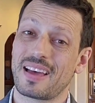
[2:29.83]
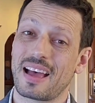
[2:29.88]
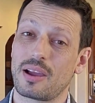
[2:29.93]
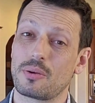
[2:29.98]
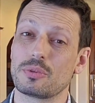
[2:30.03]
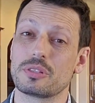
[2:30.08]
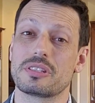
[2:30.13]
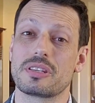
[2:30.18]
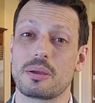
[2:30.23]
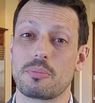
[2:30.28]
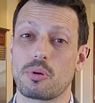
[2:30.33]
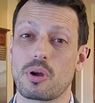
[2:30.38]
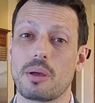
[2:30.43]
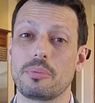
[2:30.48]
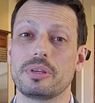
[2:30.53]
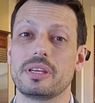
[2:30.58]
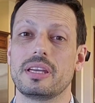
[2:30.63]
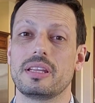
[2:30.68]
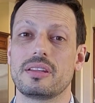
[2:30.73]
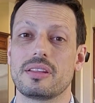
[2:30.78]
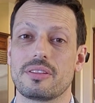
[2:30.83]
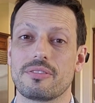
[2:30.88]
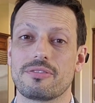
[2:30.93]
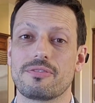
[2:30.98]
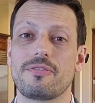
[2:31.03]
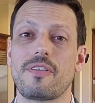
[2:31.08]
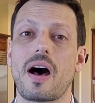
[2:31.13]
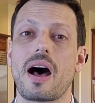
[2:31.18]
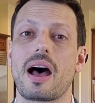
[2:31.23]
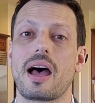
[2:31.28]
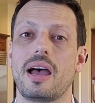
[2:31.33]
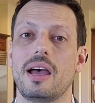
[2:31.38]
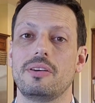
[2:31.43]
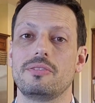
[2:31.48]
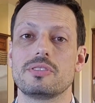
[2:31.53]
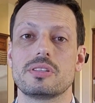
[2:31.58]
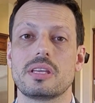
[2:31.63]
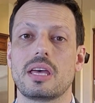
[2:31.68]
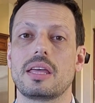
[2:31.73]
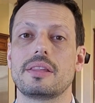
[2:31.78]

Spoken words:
I would say, probably into the 5s.